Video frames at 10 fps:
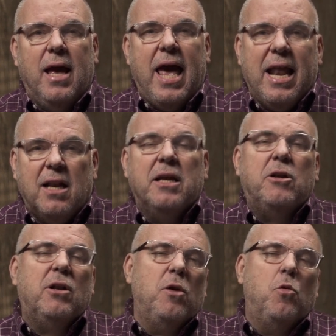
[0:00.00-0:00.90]
And
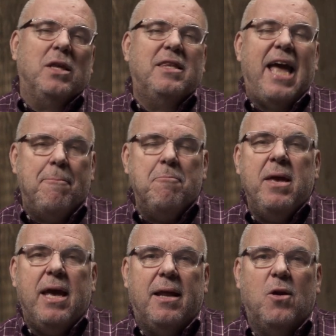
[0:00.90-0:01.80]
literally what that
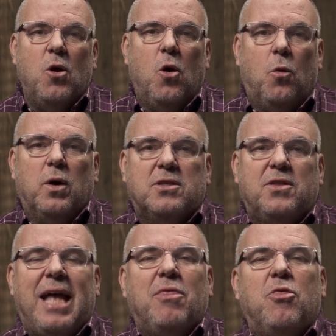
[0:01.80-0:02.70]
meant was
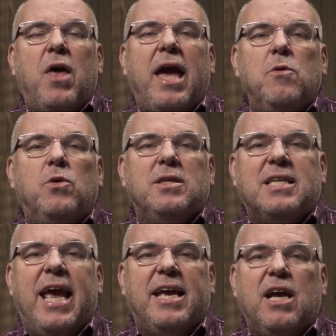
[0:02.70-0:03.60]
that they would
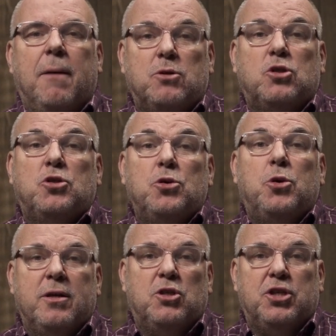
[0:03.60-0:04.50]
take up
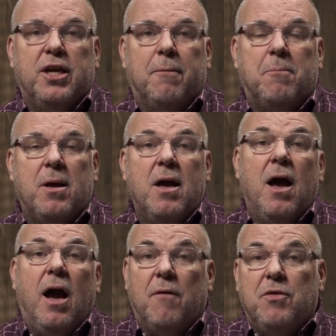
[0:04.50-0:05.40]
stewardship
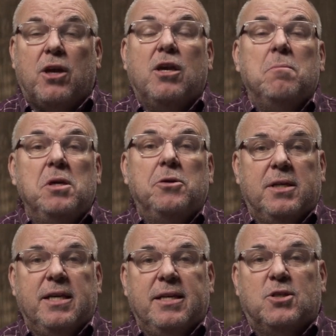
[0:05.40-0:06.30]
of the
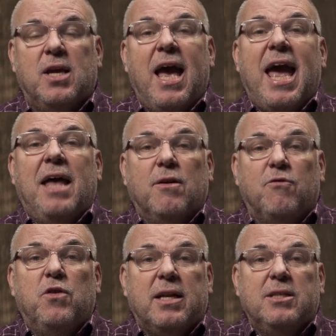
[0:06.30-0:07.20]
communities and the
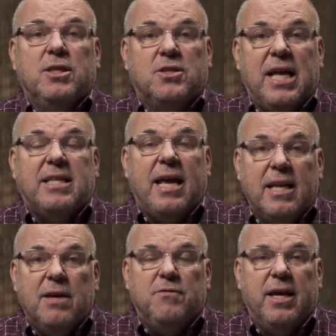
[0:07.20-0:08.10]
villages that they
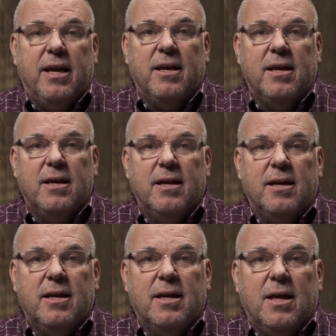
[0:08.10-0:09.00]
lived in,
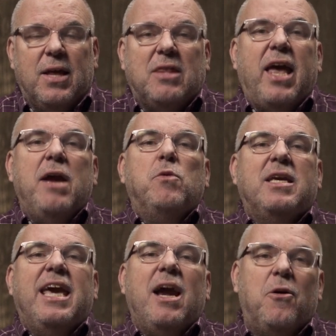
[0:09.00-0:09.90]
that they
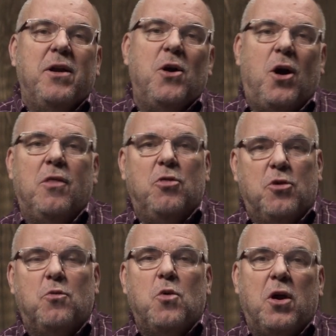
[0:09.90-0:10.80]
would carry on
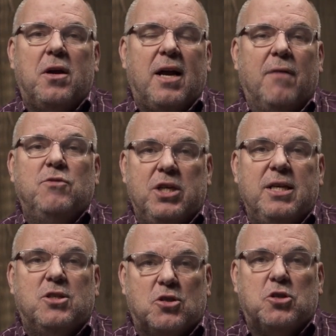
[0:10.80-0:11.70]
the work of Jesus